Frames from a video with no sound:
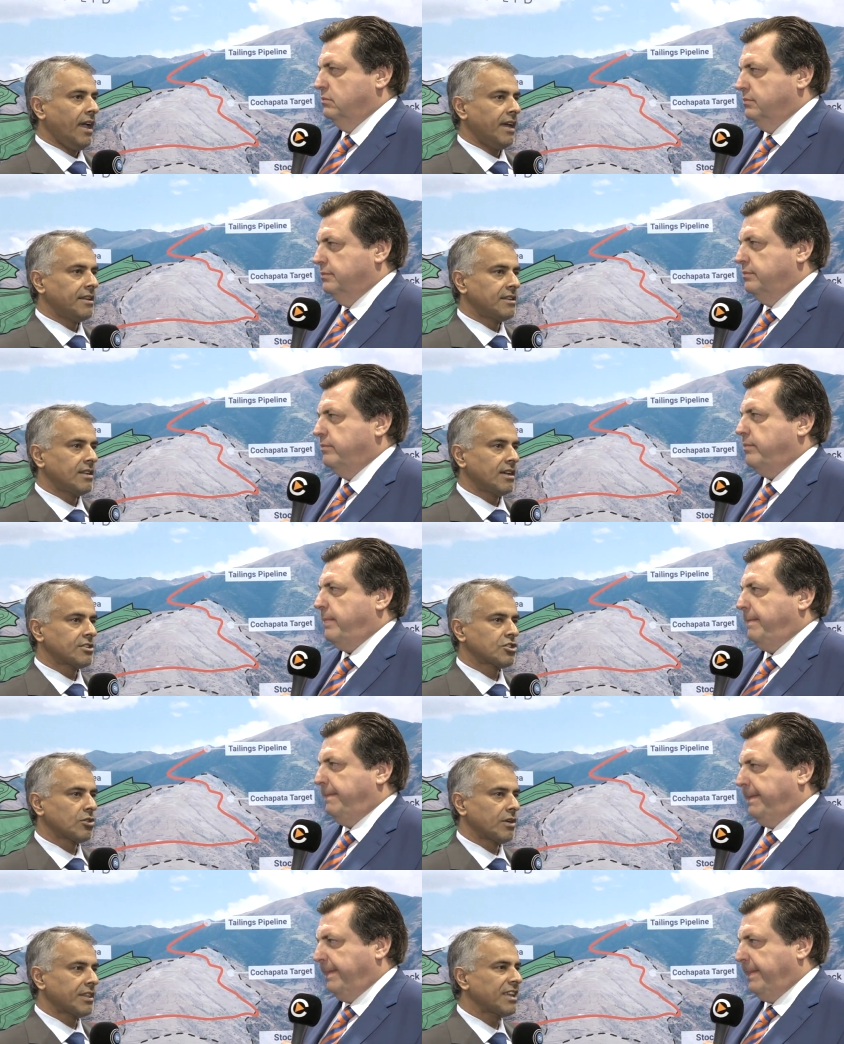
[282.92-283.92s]
Speaker 1: And uh, so
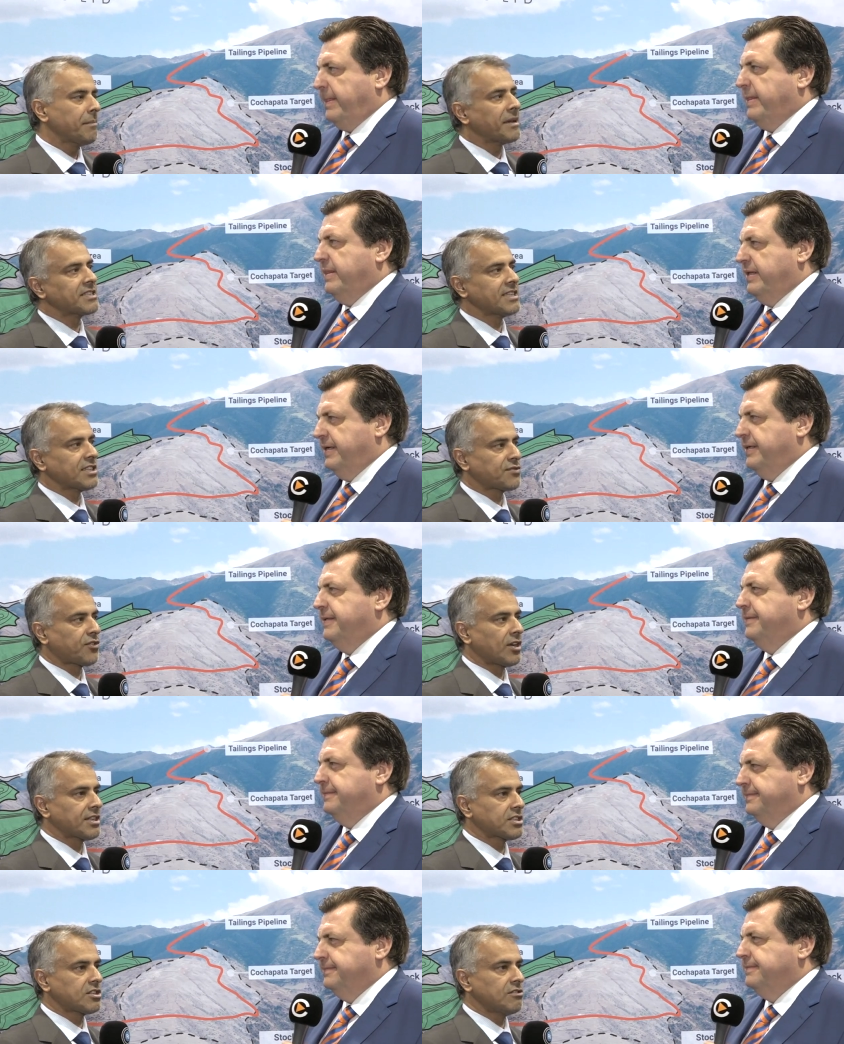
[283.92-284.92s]
I think it makes sense for us
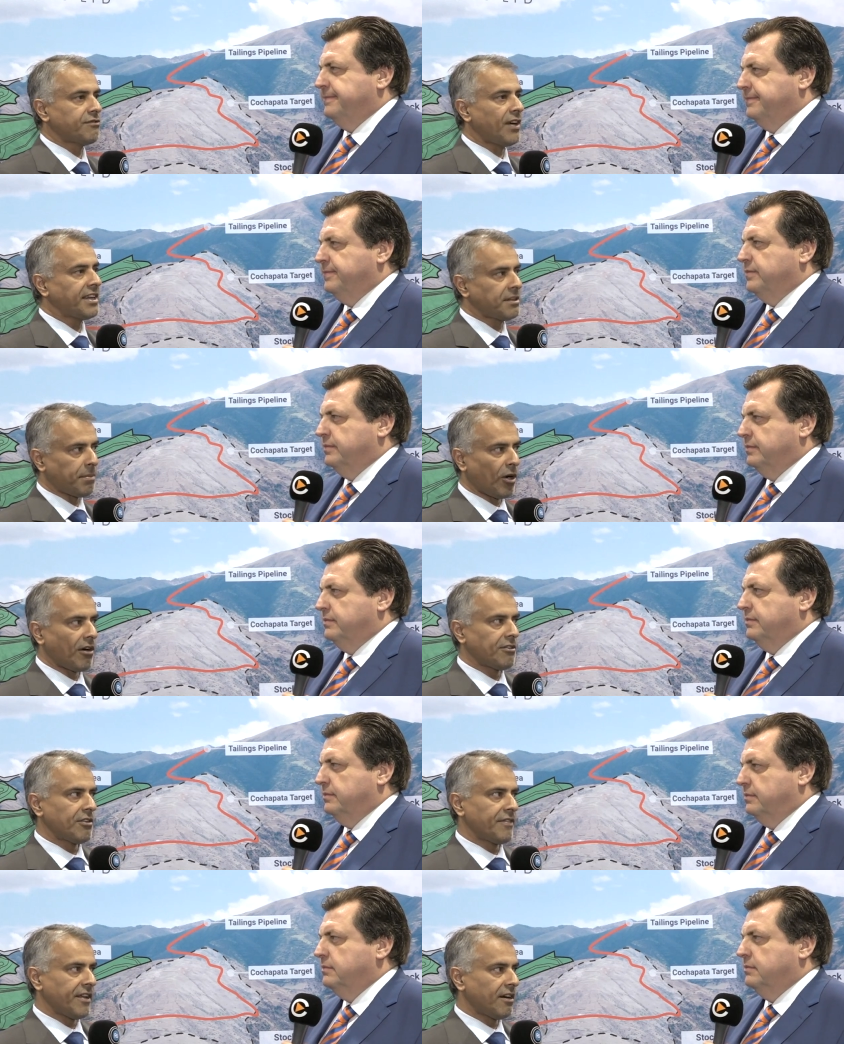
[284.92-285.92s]
to find a partner
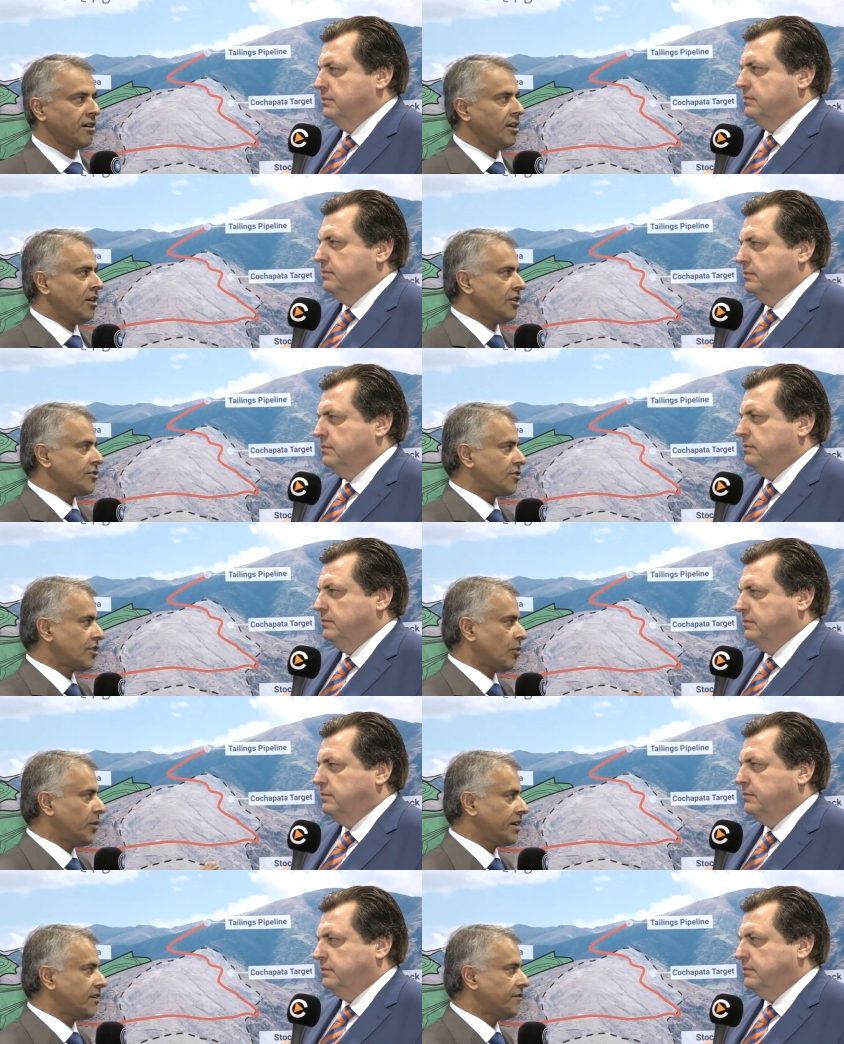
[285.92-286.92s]
there so that we
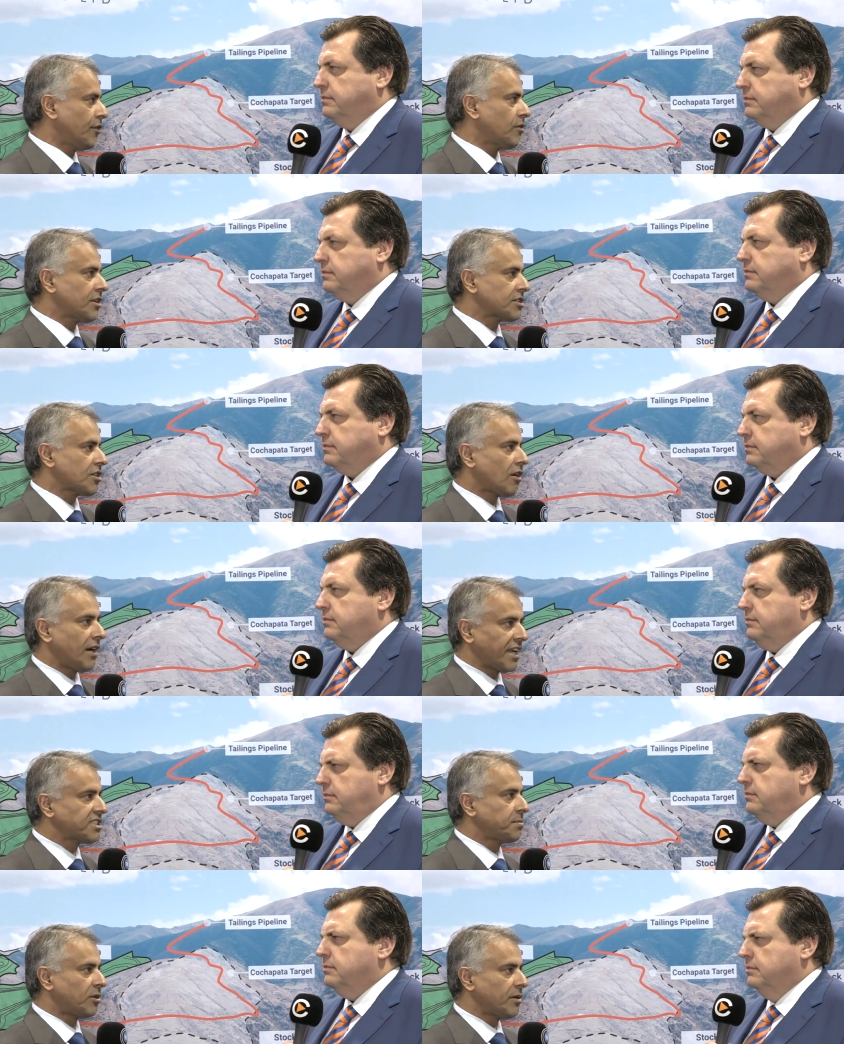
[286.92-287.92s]
can focus our
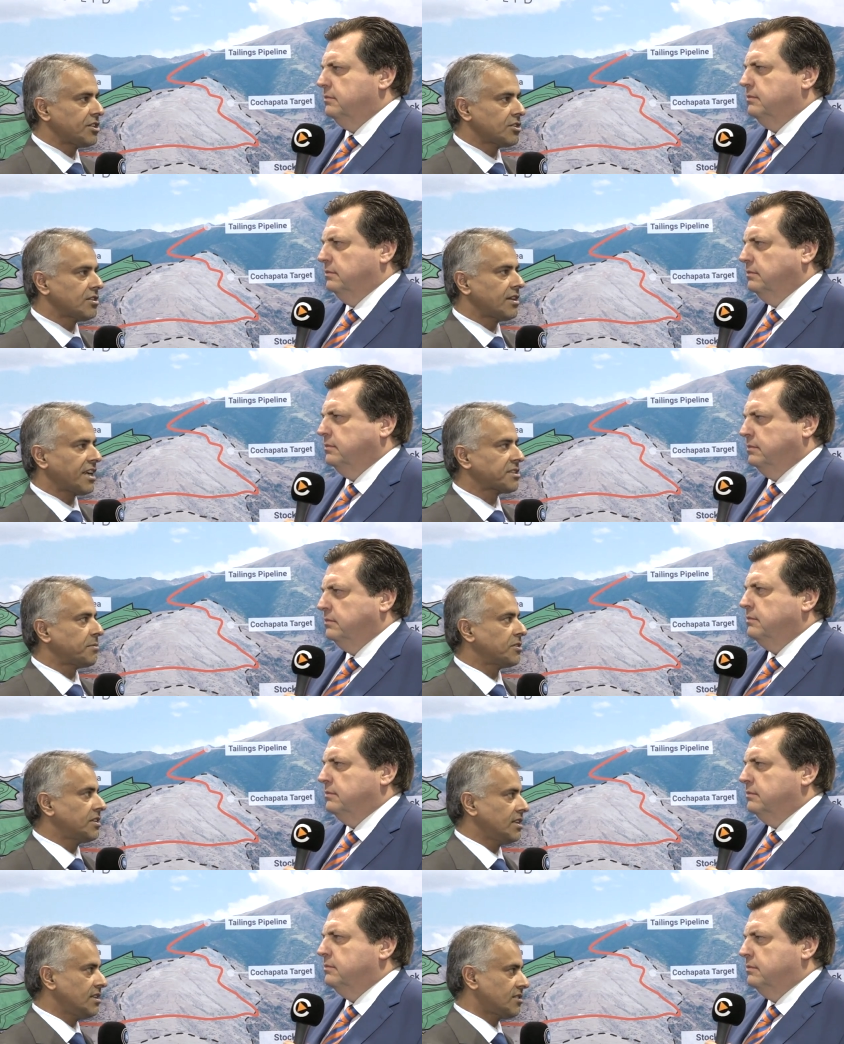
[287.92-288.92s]
exploration
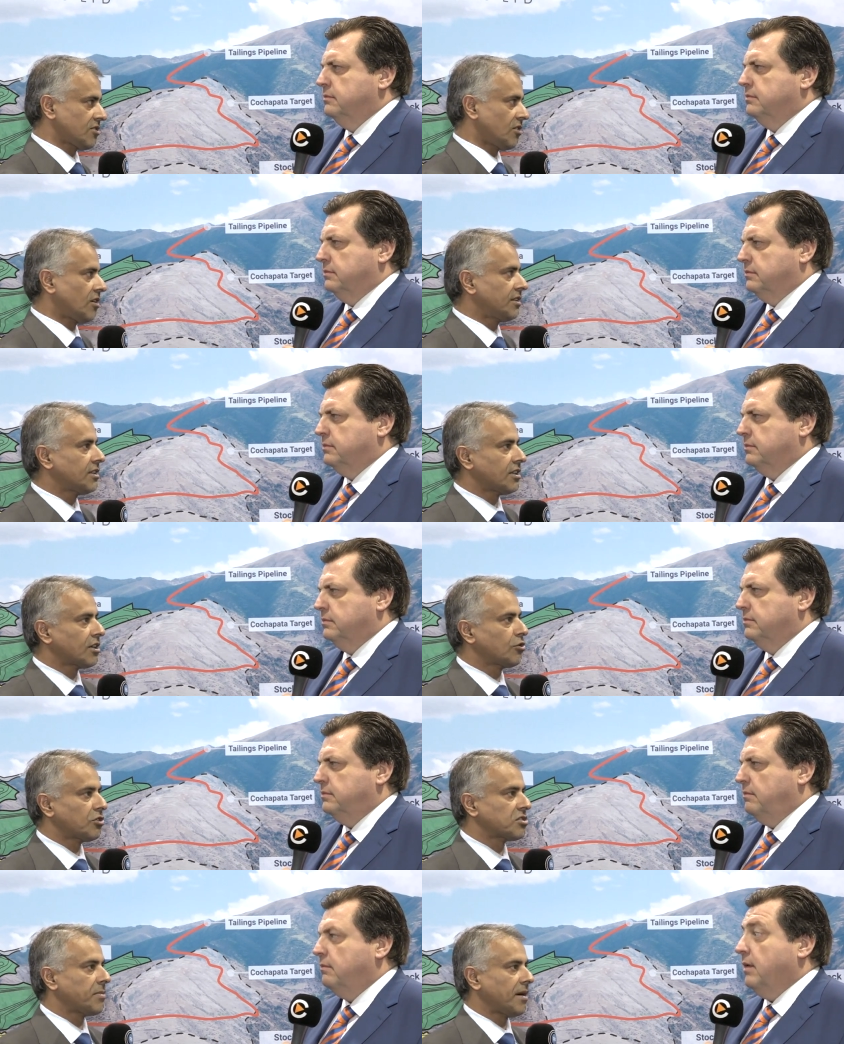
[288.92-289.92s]
expertise on the
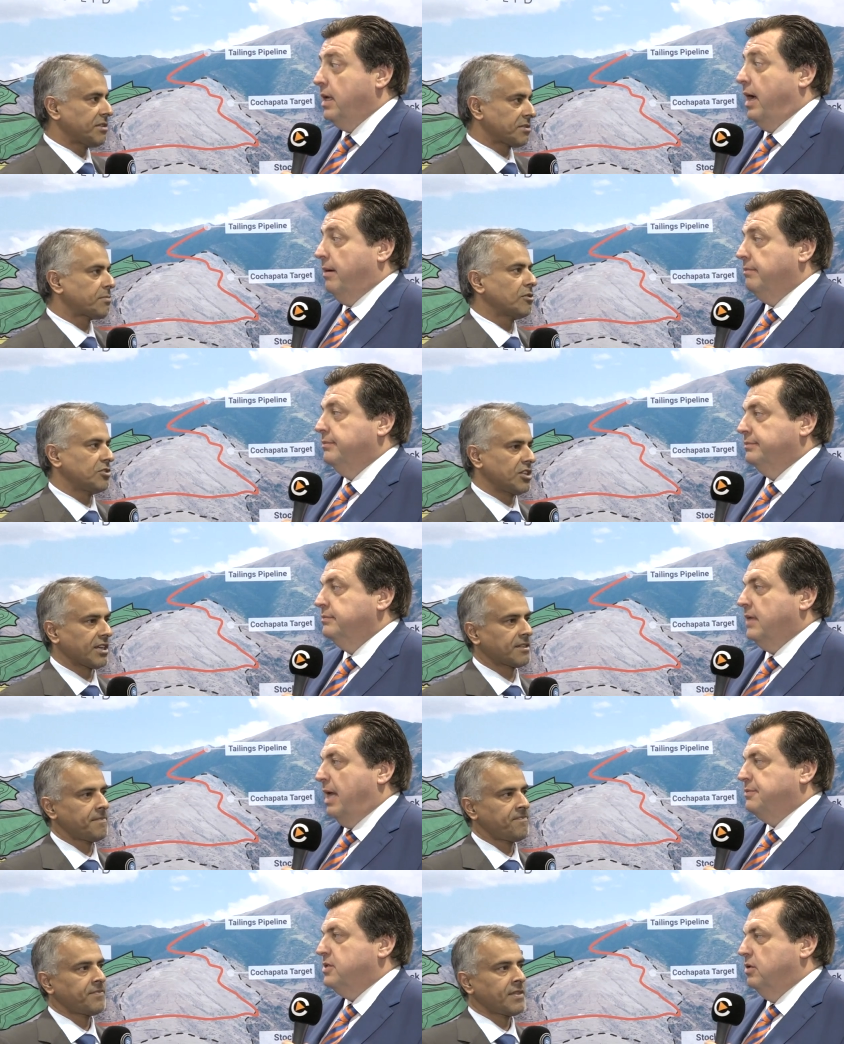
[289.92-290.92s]
Cotabambas yeah, project.
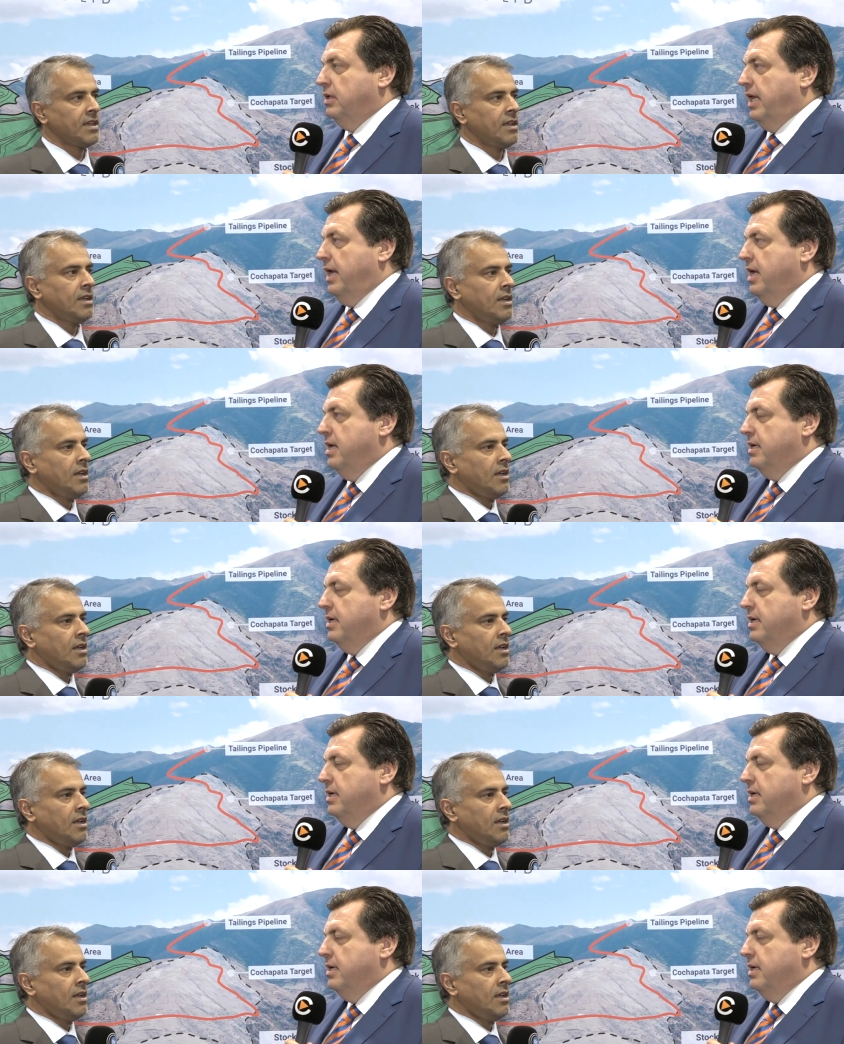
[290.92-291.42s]
Absolutely.